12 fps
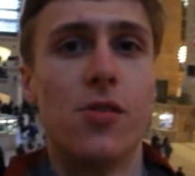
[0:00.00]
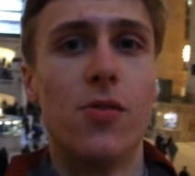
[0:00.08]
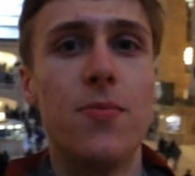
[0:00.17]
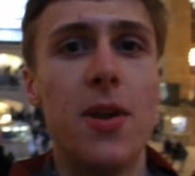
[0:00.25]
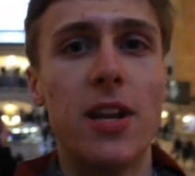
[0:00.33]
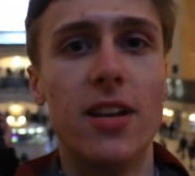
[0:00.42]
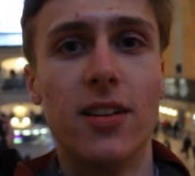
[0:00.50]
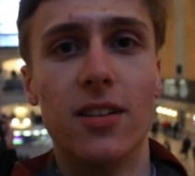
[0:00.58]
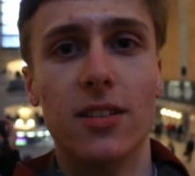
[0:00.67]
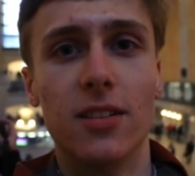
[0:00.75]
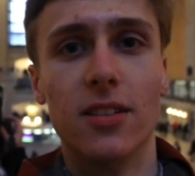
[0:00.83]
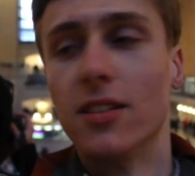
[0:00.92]
We made it.
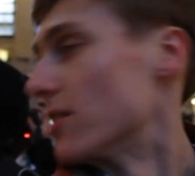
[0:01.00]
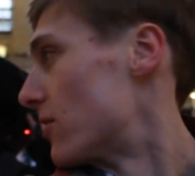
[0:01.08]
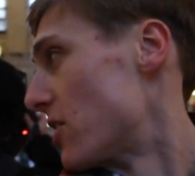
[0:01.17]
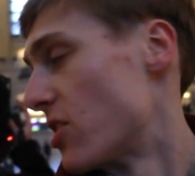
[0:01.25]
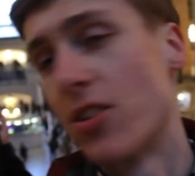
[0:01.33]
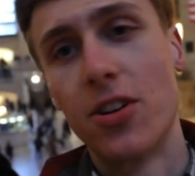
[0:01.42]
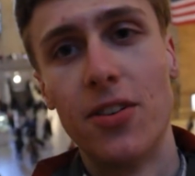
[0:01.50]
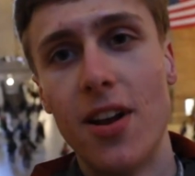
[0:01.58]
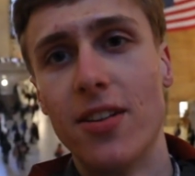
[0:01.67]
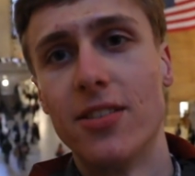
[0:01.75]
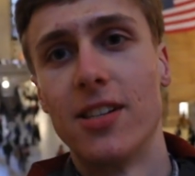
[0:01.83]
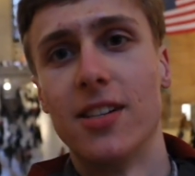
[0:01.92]
Grayson, turn
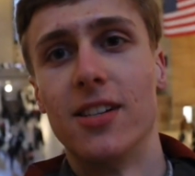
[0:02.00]
around.